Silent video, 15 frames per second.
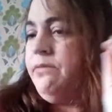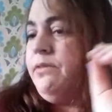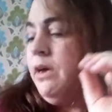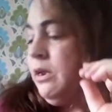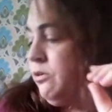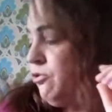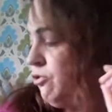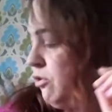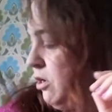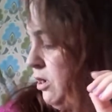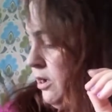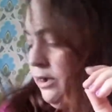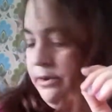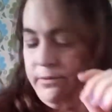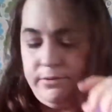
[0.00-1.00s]
give that a
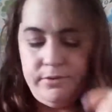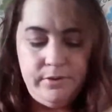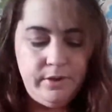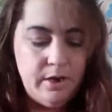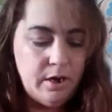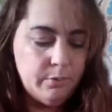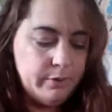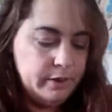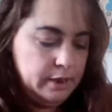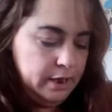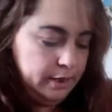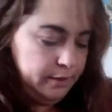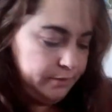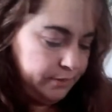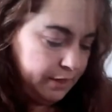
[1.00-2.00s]
try. See how we
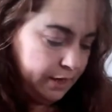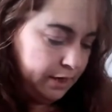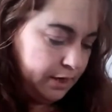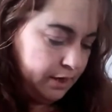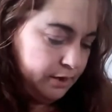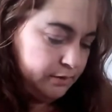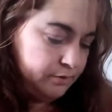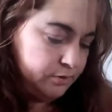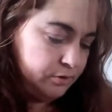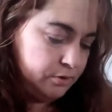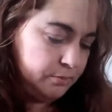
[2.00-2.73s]
like that.